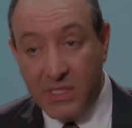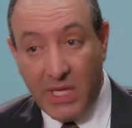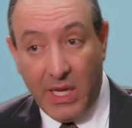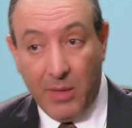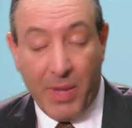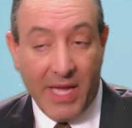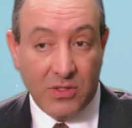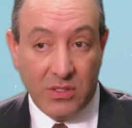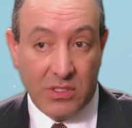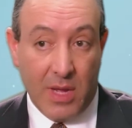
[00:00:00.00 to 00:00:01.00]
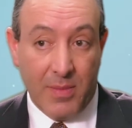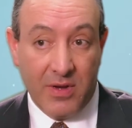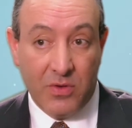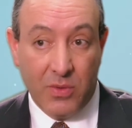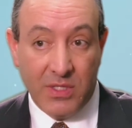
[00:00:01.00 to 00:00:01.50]
see patients
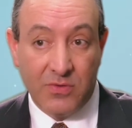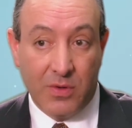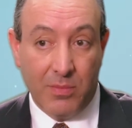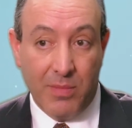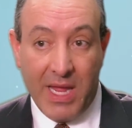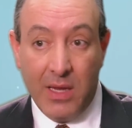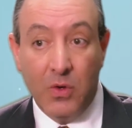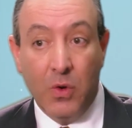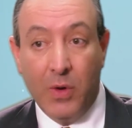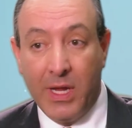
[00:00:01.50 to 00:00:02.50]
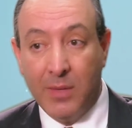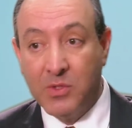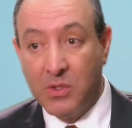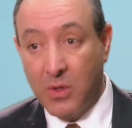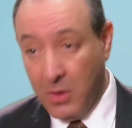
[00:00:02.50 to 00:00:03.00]
coming to us from Maine, New
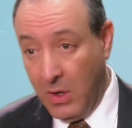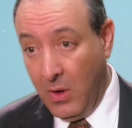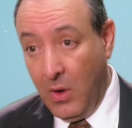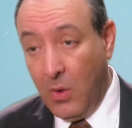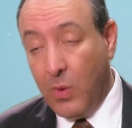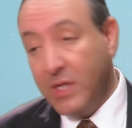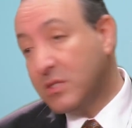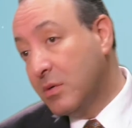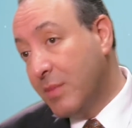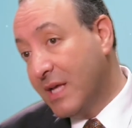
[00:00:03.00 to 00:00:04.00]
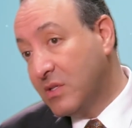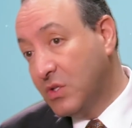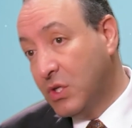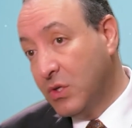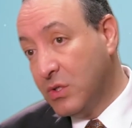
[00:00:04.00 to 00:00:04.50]
Hampshire, Western
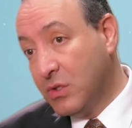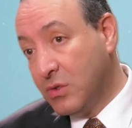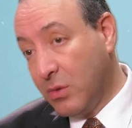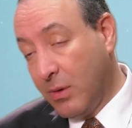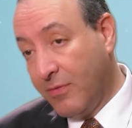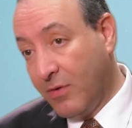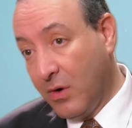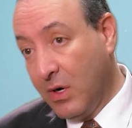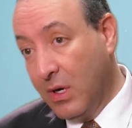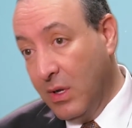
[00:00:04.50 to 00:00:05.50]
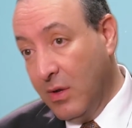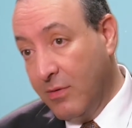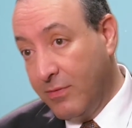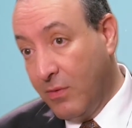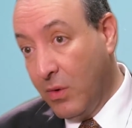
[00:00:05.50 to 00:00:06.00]
Massachusetts who are referred
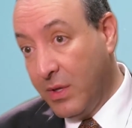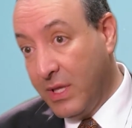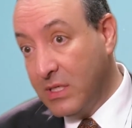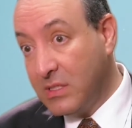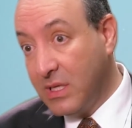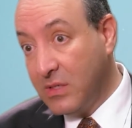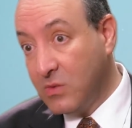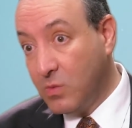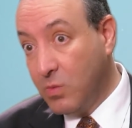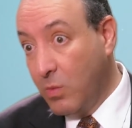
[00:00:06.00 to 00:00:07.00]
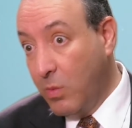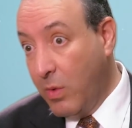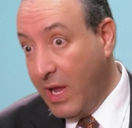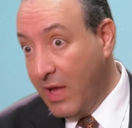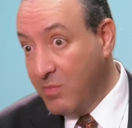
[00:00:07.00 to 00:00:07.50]
for this, as
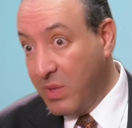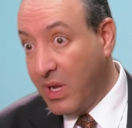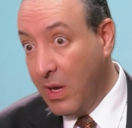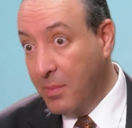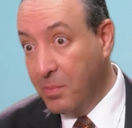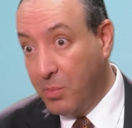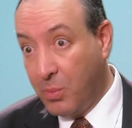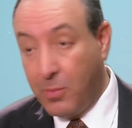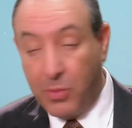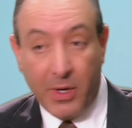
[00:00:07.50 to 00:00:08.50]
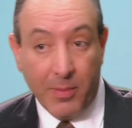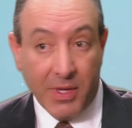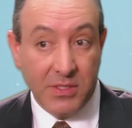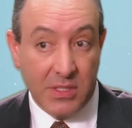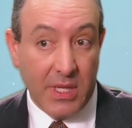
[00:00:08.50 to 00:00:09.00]
we have become pretty
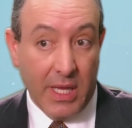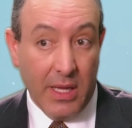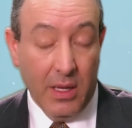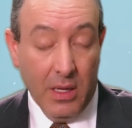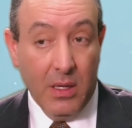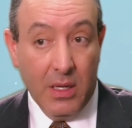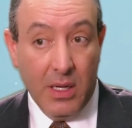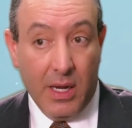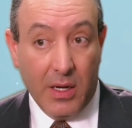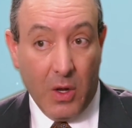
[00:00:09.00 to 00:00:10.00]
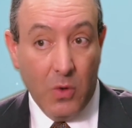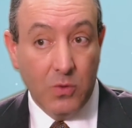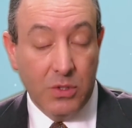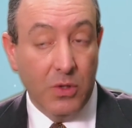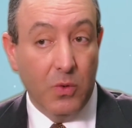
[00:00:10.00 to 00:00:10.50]
much the uh,
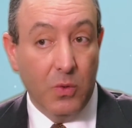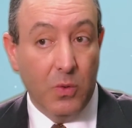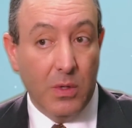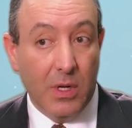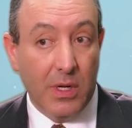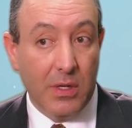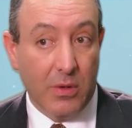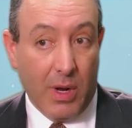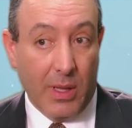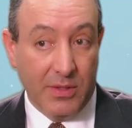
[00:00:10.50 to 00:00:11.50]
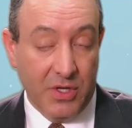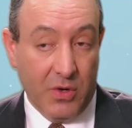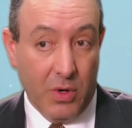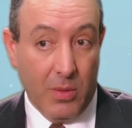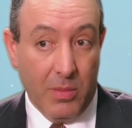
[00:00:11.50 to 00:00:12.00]
go-to uh, urology
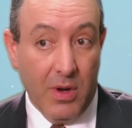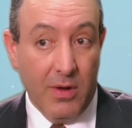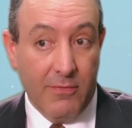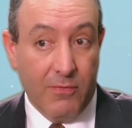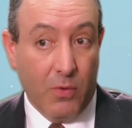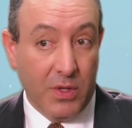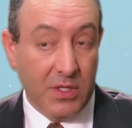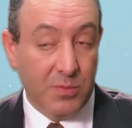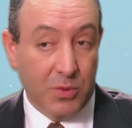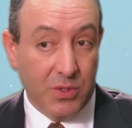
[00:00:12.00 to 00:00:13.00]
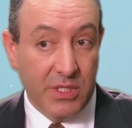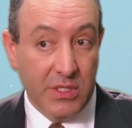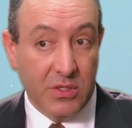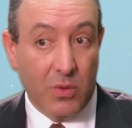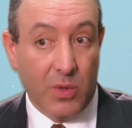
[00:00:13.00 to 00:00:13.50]
group for this
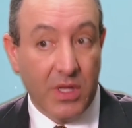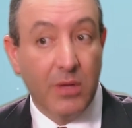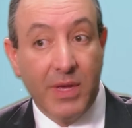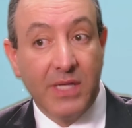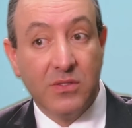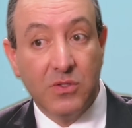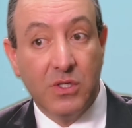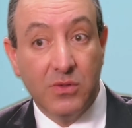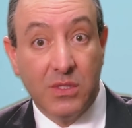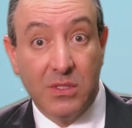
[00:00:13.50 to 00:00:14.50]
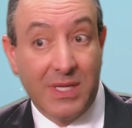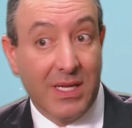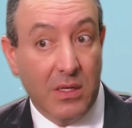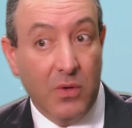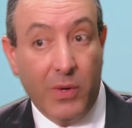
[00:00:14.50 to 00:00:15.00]
procedure within Massachusetts
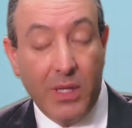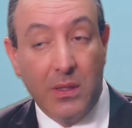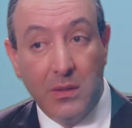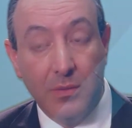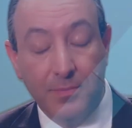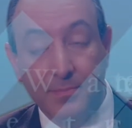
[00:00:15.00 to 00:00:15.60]
and New England.